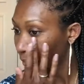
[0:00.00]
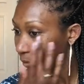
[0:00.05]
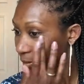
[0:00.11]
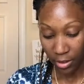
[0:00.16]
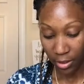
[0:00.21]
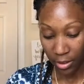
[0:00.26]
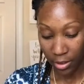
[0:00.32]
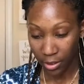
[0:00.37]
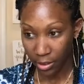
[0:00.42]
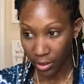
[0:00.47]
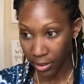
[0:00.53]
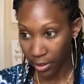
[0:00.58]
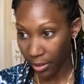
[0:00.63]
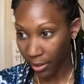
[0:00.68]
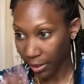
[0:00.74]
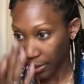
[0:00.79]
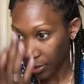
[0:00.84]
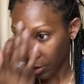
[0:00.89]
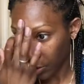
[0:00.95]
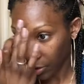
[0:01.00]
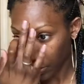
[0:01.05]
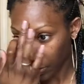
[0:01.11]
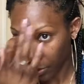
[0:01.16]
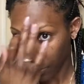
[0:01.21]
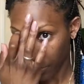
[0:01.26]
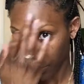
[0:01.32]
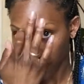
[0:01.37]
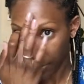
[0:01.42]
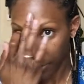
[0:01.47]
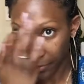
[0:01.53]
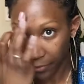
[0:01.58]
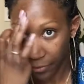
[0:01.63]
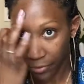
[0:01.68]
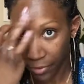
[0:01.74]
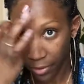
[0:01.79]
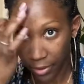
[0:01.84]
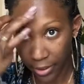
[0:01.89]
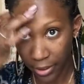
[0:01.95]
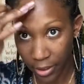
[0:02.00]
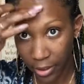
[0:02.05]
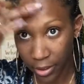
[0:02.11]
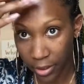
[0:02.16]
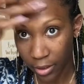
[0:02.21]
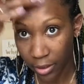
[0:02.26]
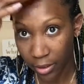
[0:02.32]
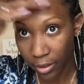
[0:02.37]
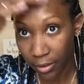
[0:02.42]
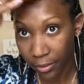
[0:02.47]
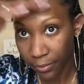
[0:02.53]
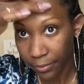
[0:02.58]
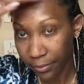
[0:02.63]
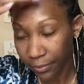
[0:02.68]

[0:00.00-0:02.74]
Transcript: Then I do my forehead